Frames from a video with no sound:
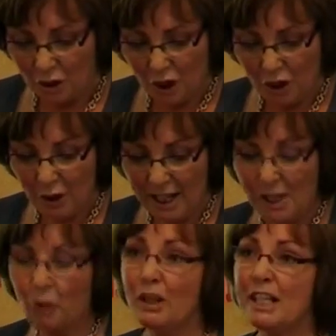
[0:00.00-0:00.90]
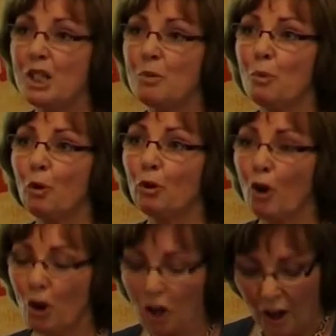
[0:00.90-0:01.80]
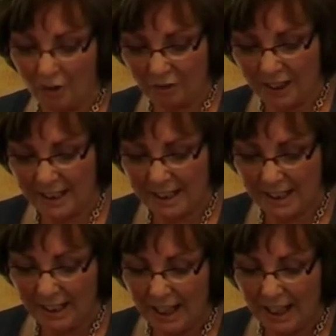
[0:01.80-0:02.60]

to address the recent more raw conflict